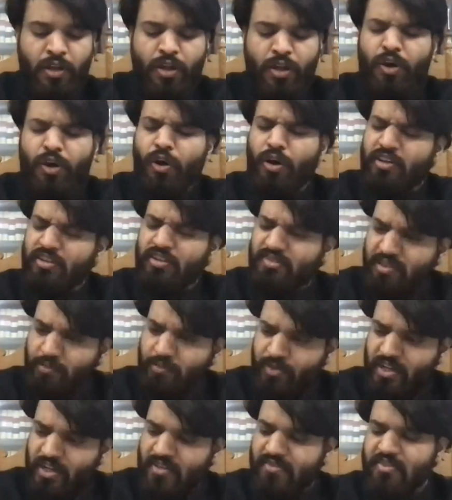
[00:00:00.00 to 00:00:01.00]
or in some
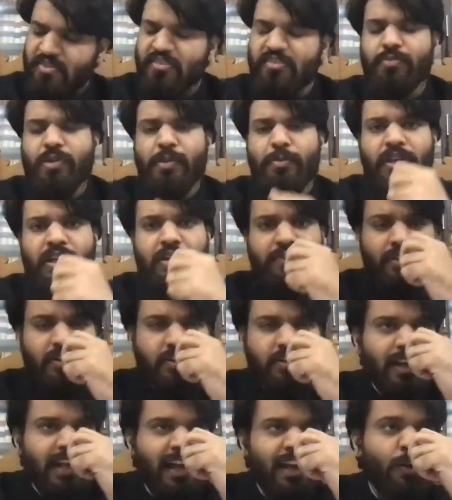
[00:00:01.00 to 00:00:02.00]
cases, people even
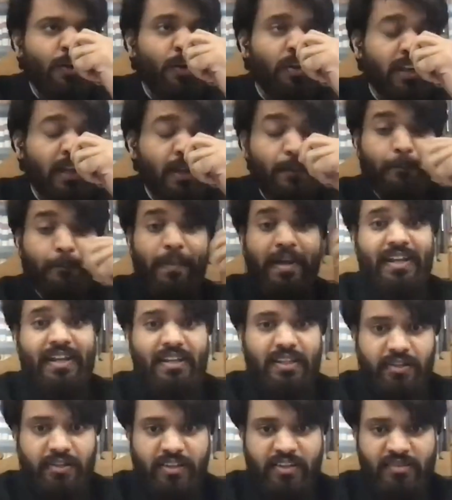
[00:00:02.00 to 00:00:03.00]
rely on empirical
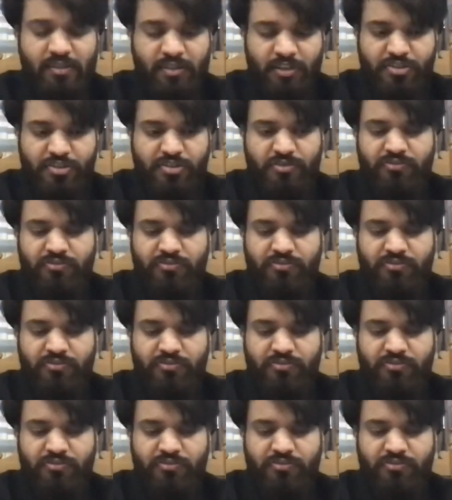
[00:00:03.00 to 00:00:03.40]
research.